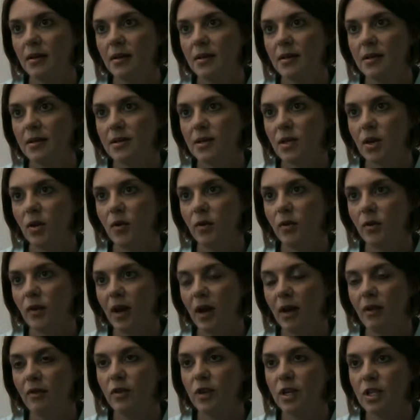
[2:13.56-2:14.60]
So for
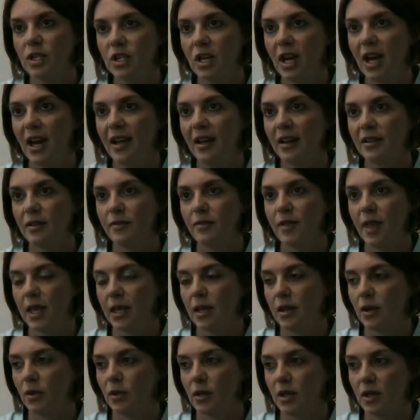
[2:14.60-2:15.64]
every child, if they
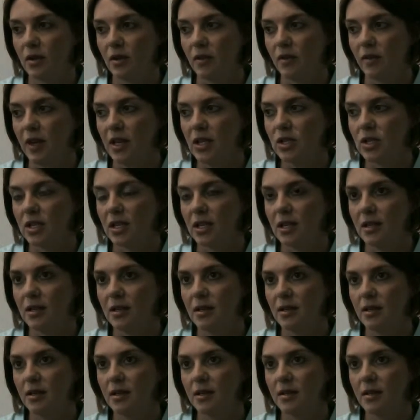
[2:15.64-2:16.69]
get early intervention,
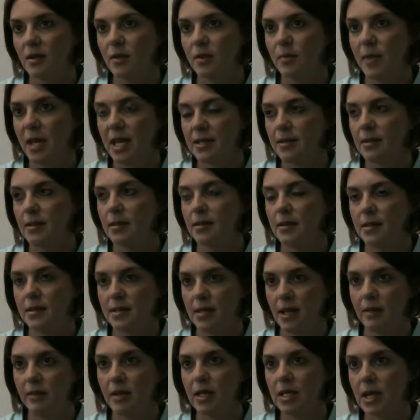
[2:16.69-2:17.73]
they're basically
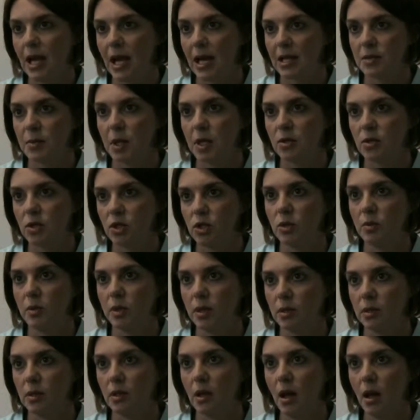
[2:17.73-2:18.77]
saving taxpayers $2
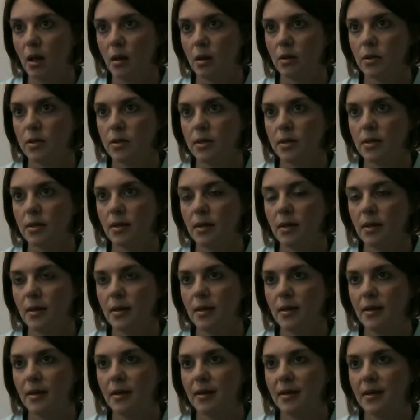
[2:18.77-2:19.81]
million.
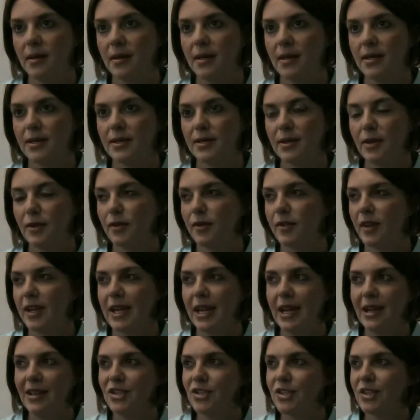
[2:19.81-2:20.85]
So
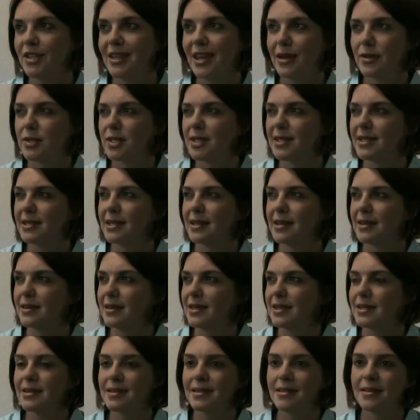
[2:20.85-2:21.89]
financially, I was just like,
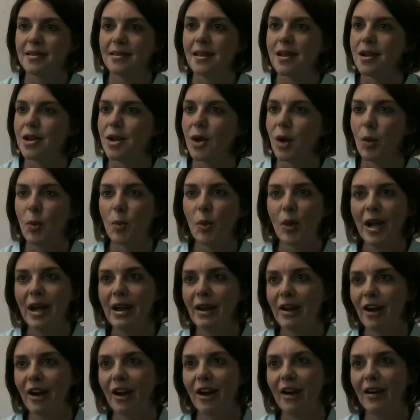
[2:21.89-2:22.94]
this is a
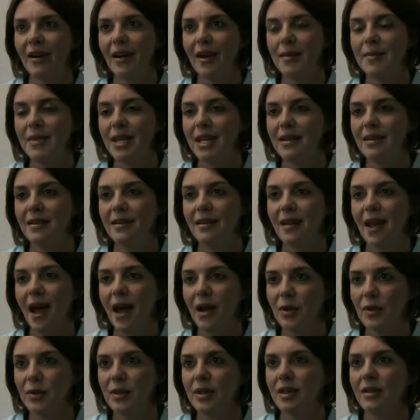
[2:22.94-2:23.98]
no-brainer. I mean,
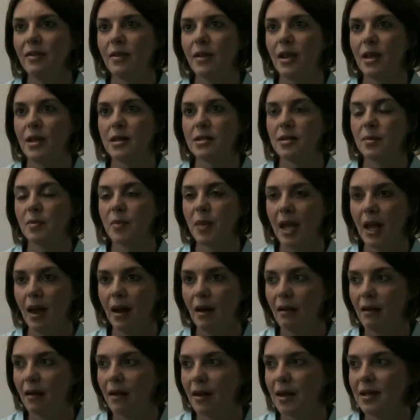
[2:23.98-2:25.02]
not only as a
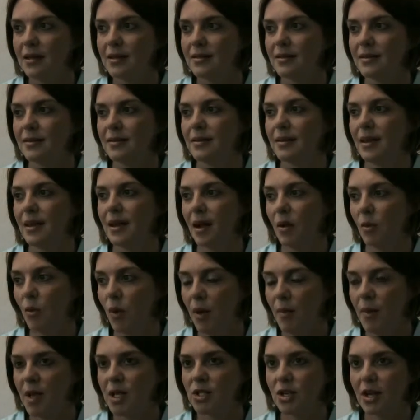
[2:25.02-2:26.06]
parent that I
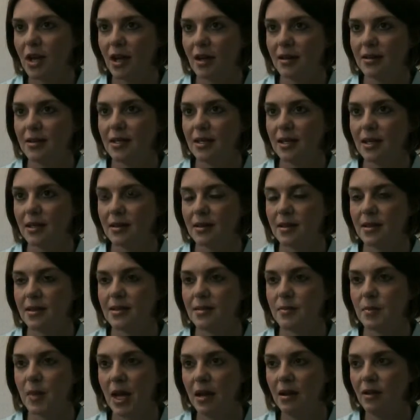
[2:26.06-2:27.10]
want my child to get this
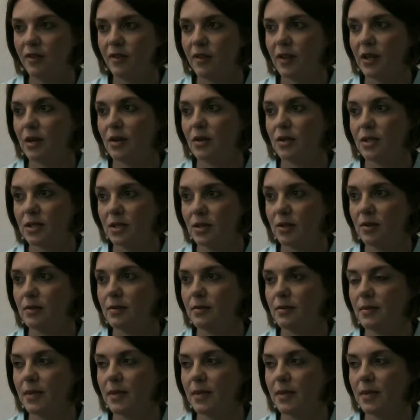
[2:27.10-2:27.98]
benefit or to,